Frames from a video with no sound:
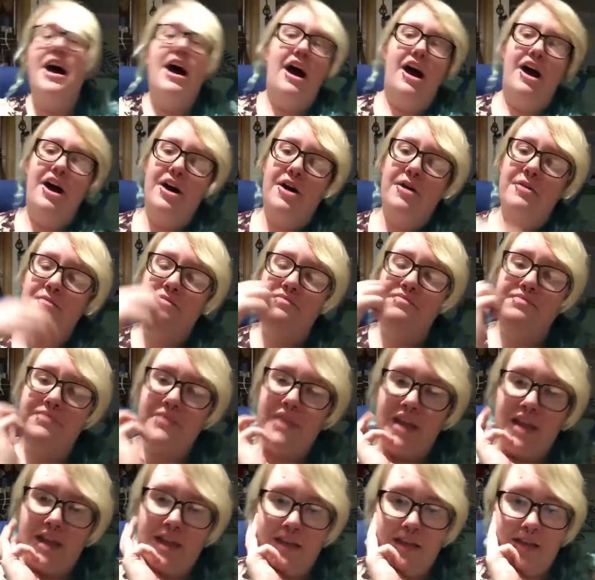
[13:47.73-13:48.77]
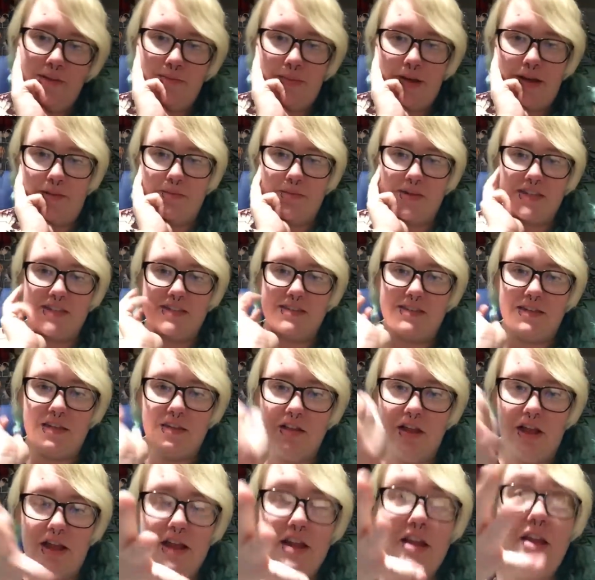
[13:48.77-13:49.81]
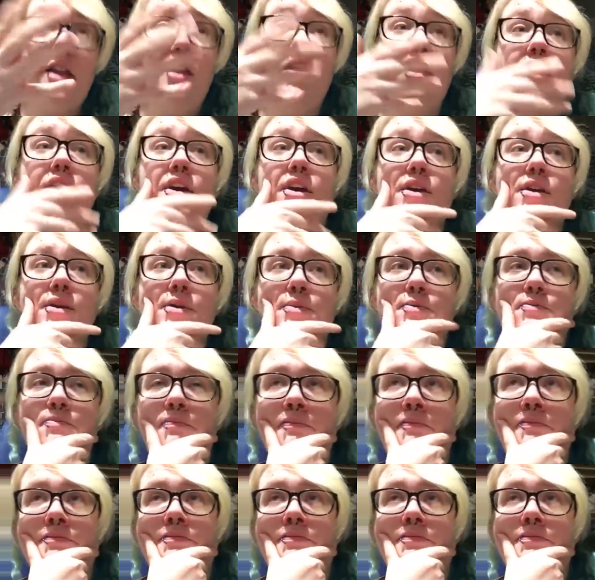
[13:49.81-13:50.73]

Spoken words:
Bab can see light, and